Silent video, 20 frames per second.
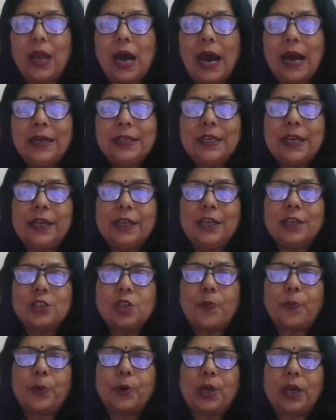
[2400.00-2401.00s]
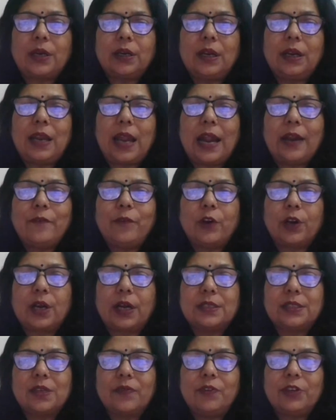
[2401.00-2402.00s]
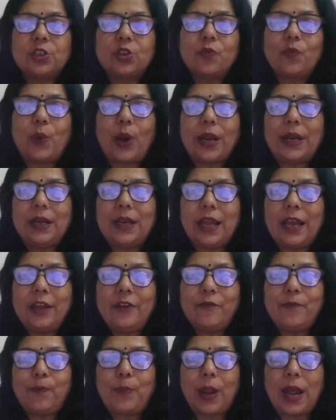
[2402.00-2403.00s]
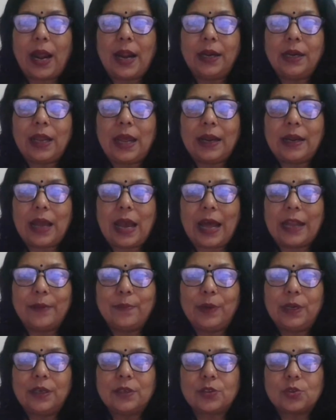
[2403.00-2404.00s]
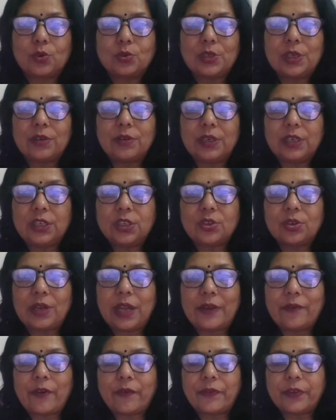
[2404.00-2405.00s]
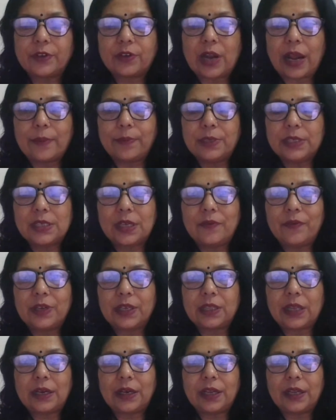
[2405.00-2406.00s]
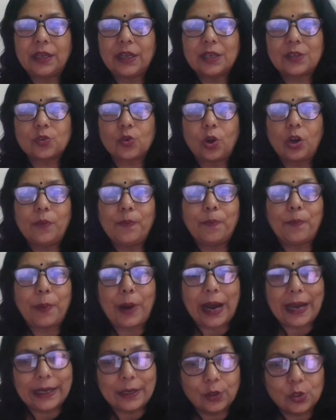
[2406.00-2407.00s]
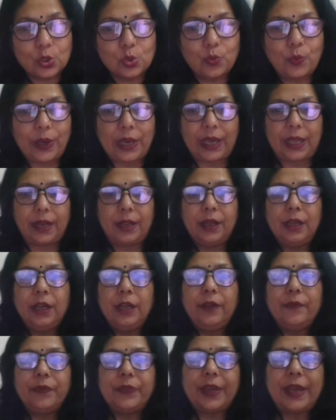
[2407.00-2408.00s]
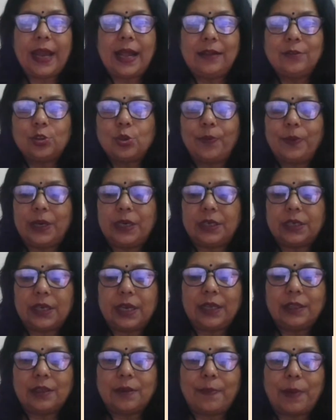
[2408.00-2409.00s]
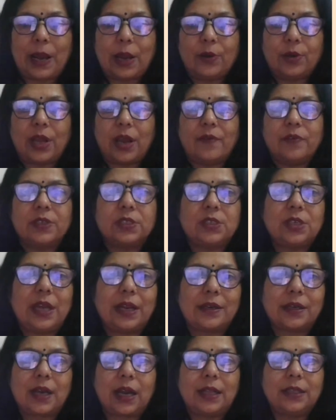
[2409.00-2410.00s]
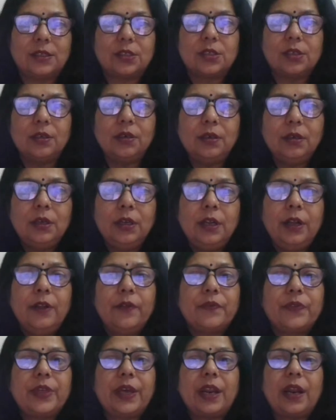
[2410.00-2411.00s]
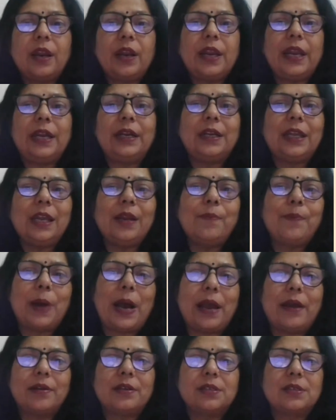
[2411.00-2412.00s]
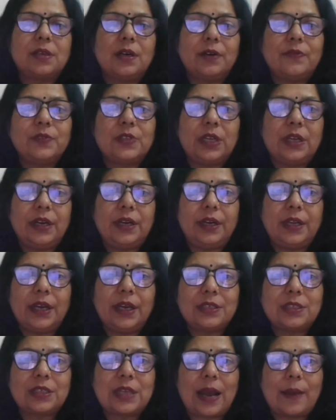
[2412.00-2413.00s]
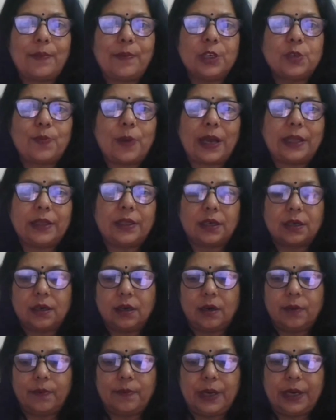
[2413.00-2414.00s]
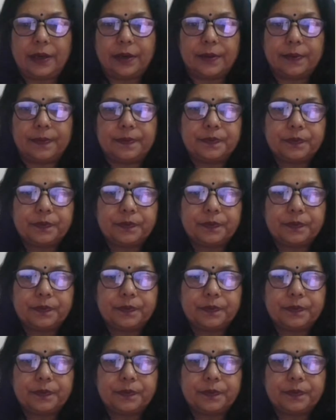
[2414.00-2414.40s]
large areas of protected land for conservation of wildlife, plant and animal resource and traditional life of the tribals living in that area is called biosphere. They help to maintain the biodiversity and culture. There are eighteen bioreserves in India established by the government.